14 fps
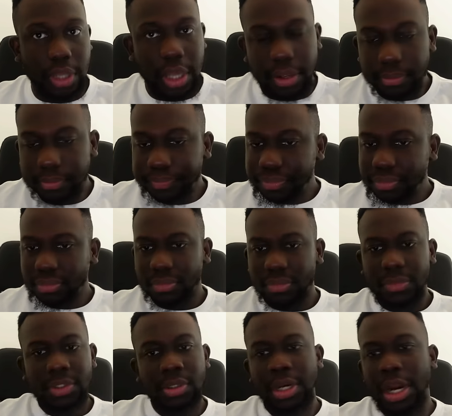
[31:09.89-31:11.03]
okay?
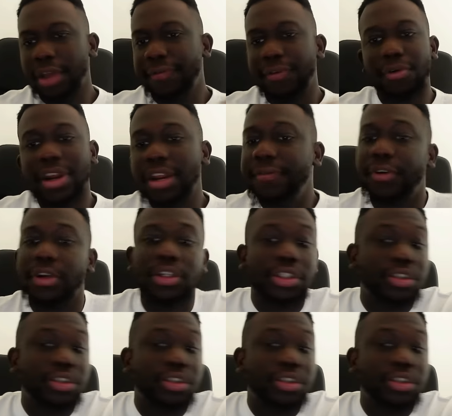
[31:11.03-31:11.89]
Now, if you're ready for the,